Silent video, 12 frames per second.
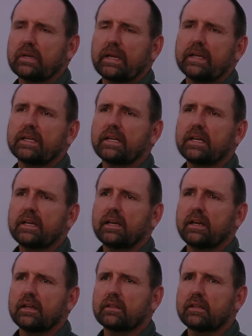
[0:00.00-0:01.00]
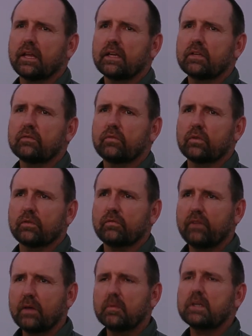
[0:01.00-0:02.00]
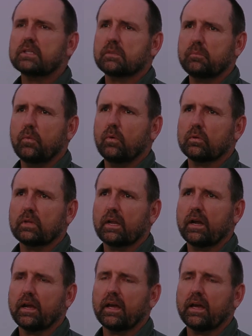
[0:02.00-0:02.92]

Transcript: Annette and thank you for the family support that I